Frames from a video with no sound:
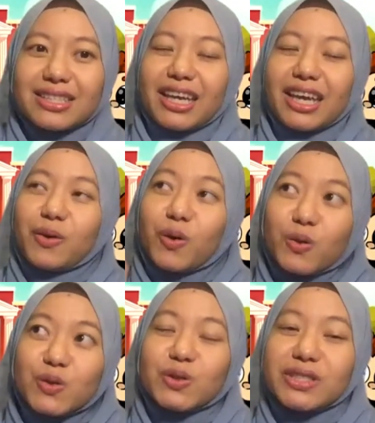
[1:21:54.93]
it can
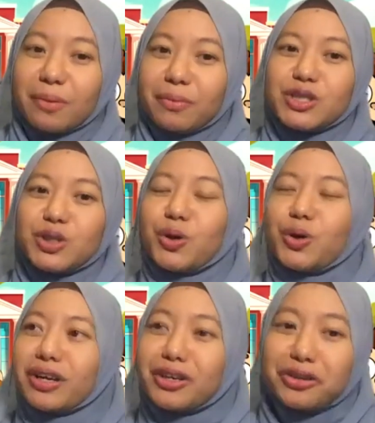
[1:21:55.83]
also damage
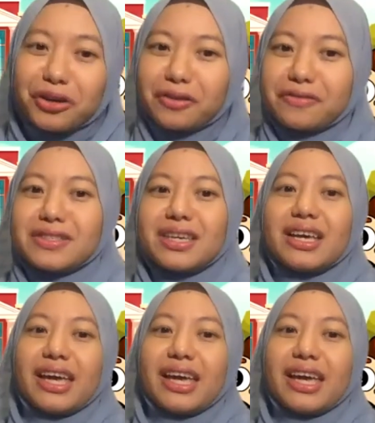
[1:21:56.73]
your nerves.